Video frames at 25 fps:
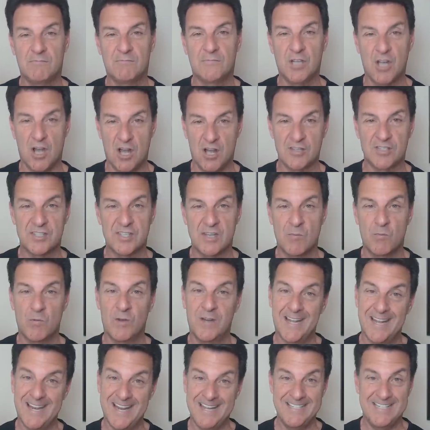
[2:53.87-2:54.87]
call
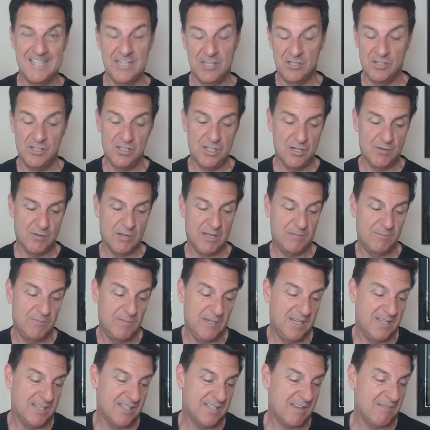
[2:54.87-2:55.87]
someone and I didn't do it
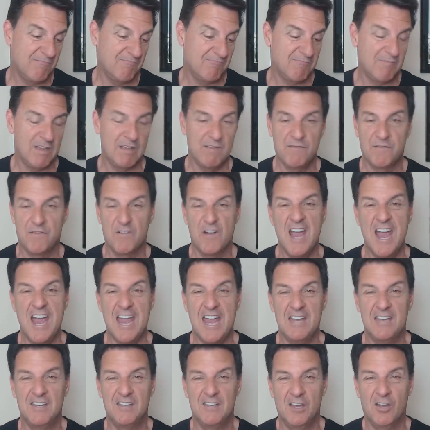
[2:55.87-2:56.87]
because I'm
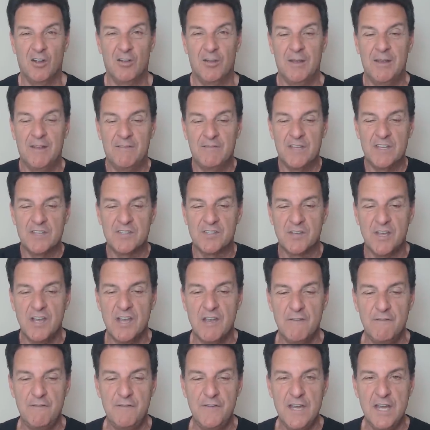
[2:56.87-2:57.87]
afraid. You know, I have this
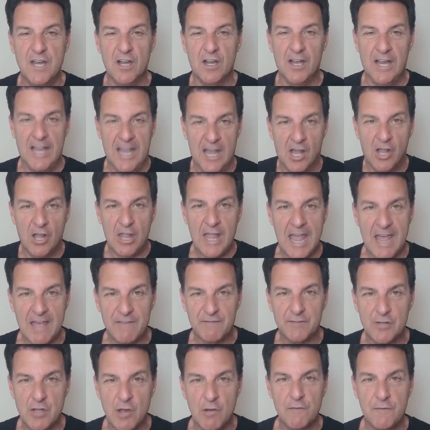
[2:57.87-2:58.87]
fear. Hell
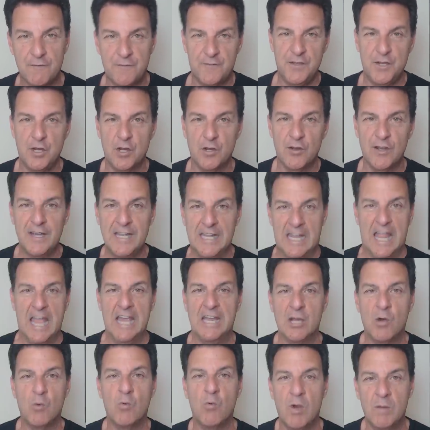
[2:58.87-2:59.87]
hath no fury
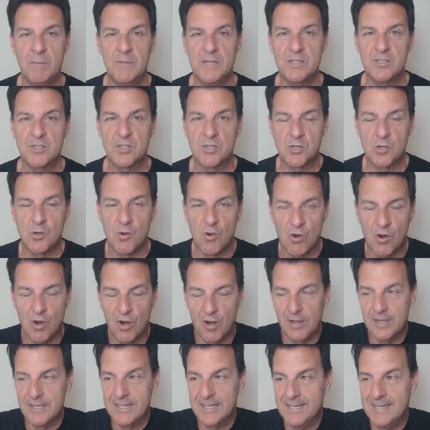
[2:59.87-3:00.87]
like a woman
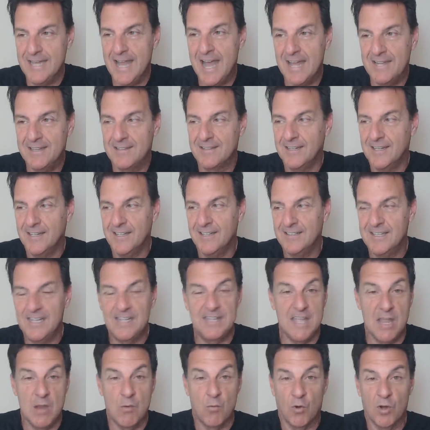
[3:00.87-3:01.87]
scorned, and not that
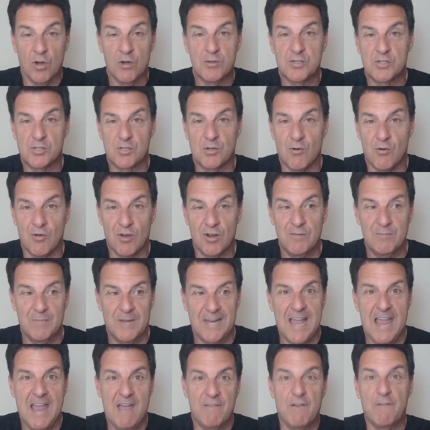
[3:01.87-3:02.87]
they were scorned,
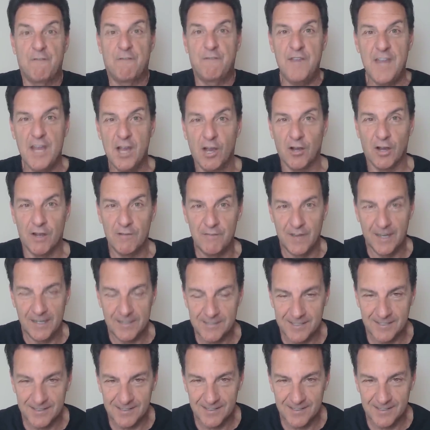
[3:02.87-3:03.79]
but I have a fear of it.